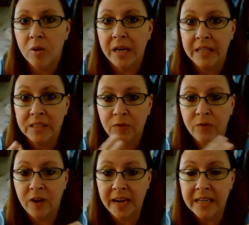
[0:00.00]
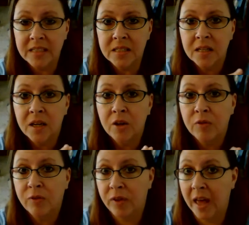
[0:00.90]
It's fight,
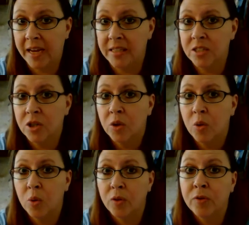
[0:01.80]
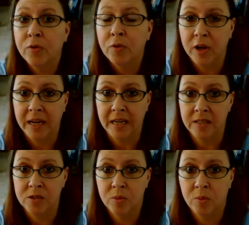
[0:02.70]
flight, or
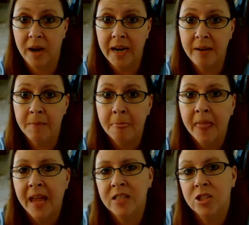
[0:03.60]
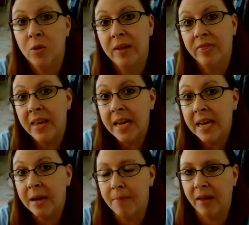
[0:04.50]
freeze, right? And so in
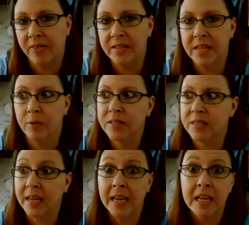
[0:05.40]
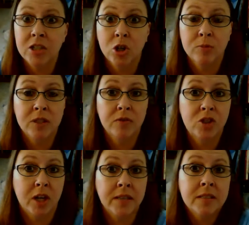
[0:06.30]
thinking about this, I was thinking in terms of
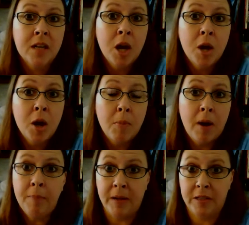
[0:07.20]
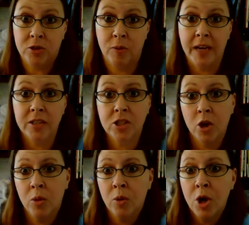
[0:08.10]
just puppies, right?
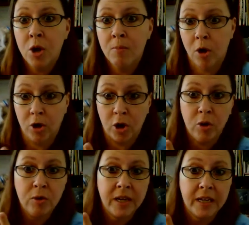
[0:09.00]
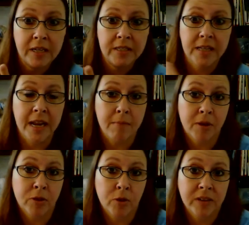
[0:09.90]
So Marco is an
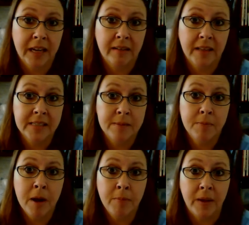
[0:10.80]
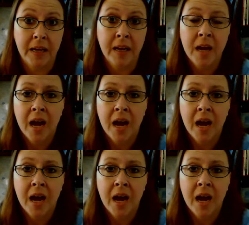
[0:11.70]
8-month-old adolescent puppy.